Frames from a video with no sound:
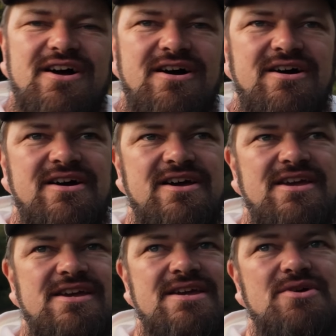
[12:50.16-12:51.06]

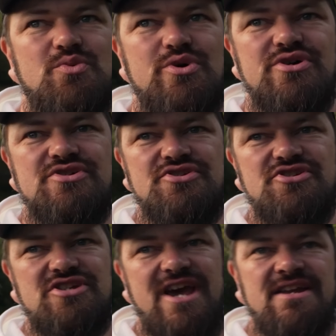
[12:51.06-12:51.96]
I
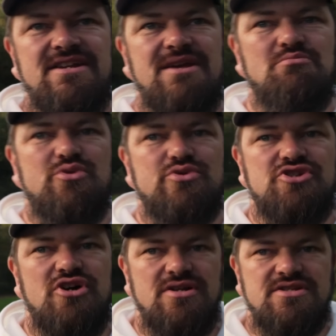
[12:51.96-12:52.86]
was getting gimbal
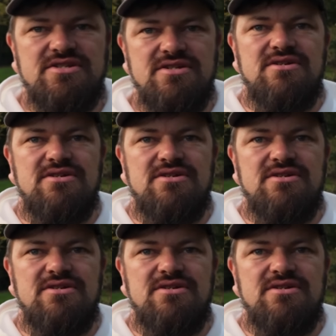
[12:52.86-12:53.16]
shots